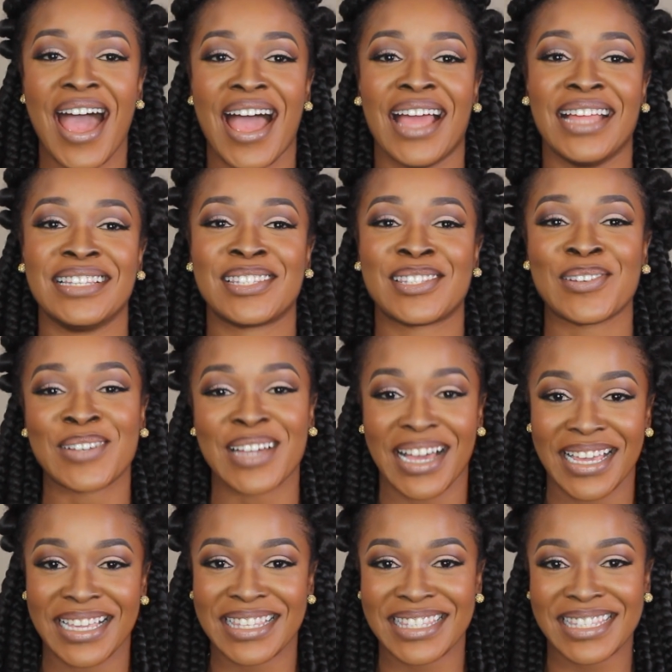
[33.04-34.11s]
And so
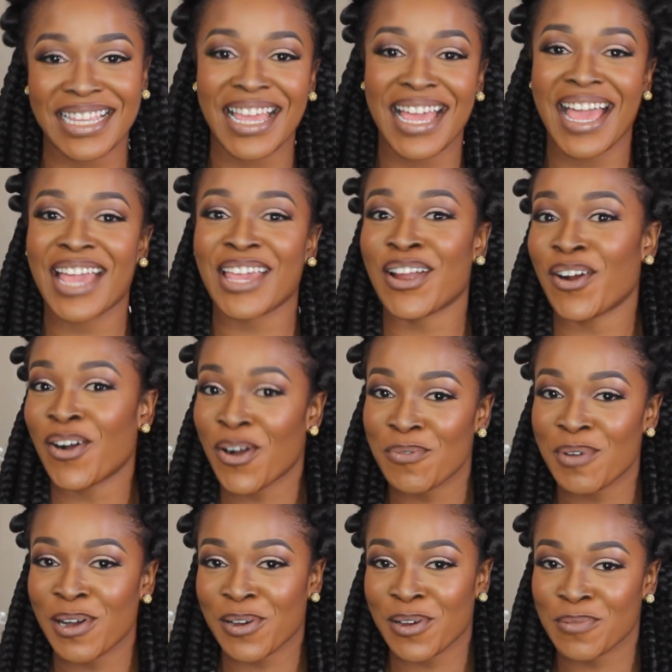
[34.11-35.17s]
guys, you're all
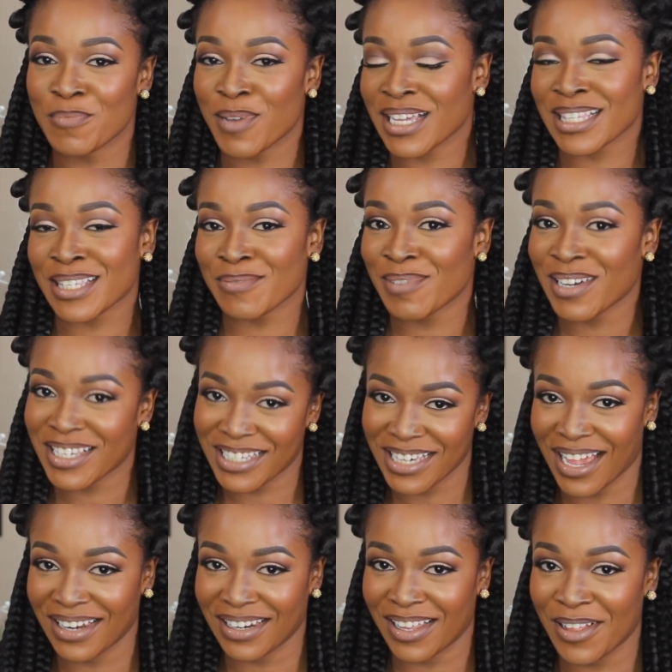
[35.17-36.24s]
welcome back to my
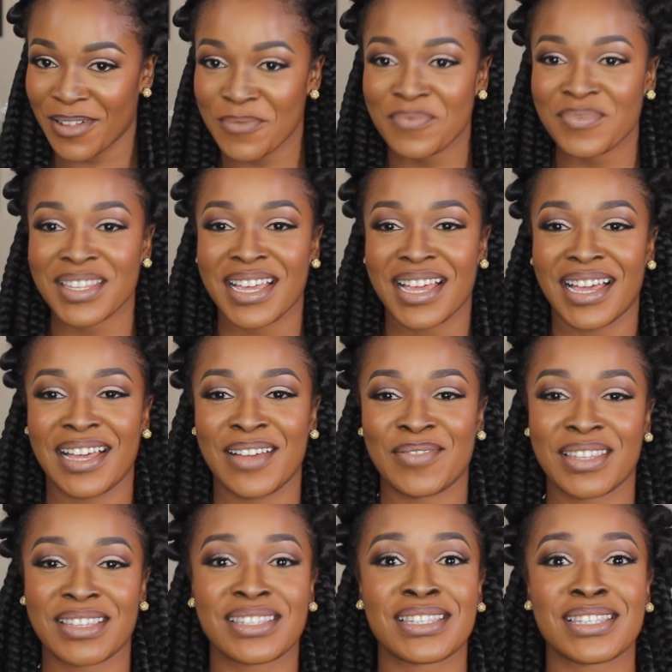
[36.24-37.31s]
channel.
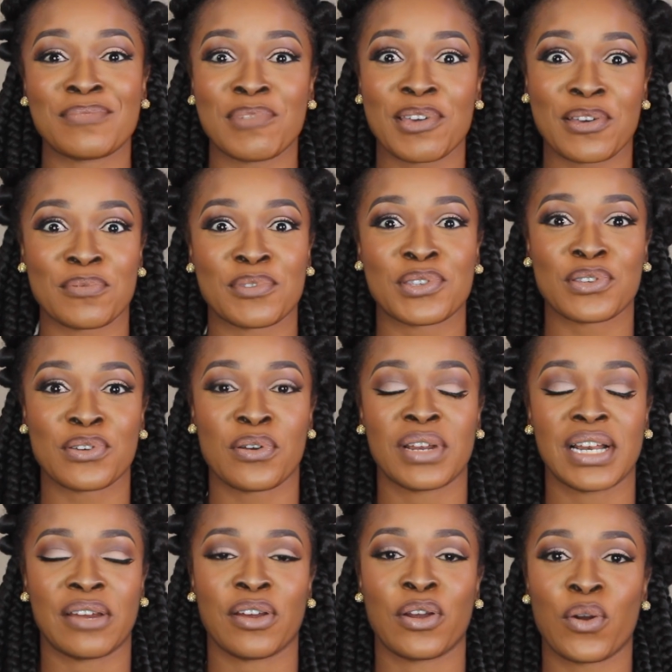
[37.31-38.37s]
This is the makeup
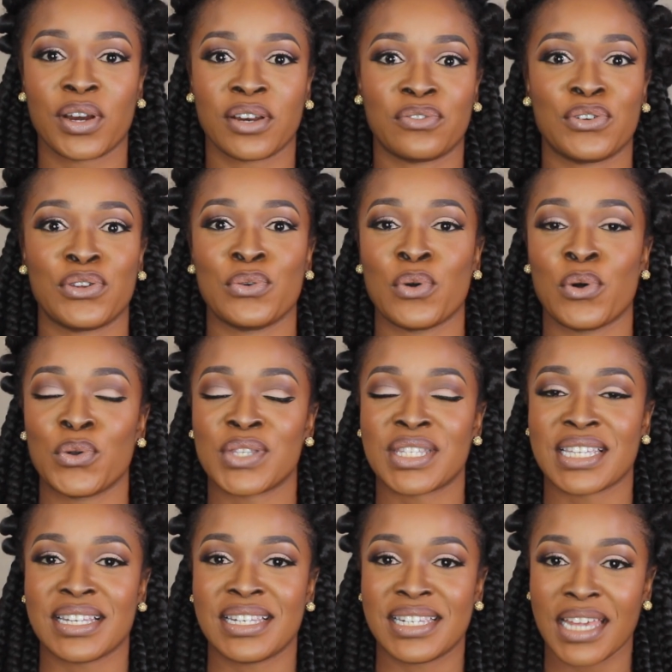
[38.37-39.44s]
tutorial I recorded for you all
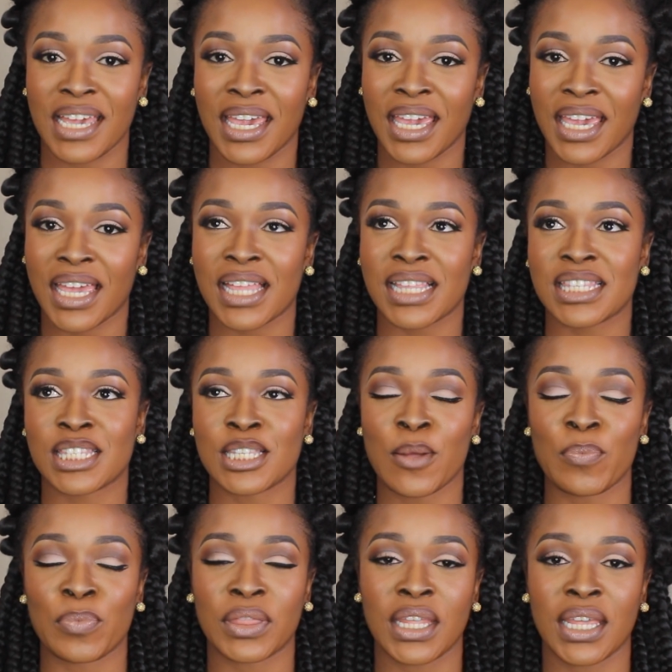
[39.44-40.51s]
today. It's
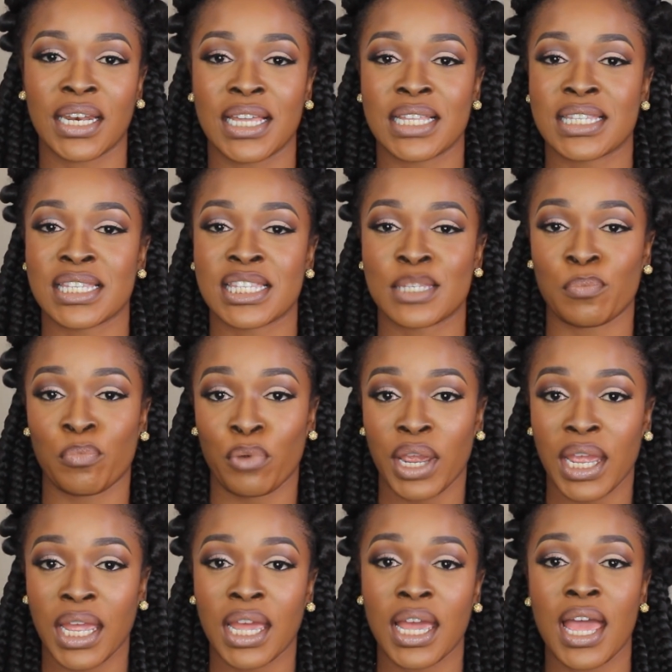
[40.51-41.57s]
a
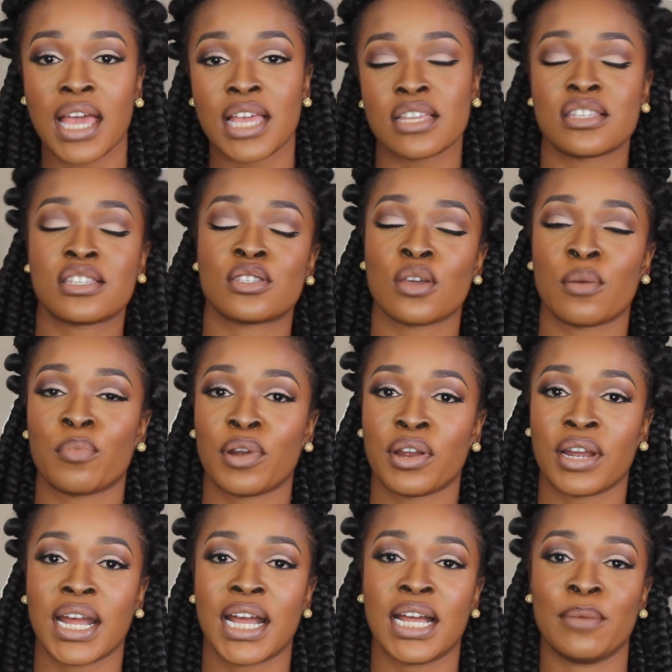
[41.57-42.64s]
spring summer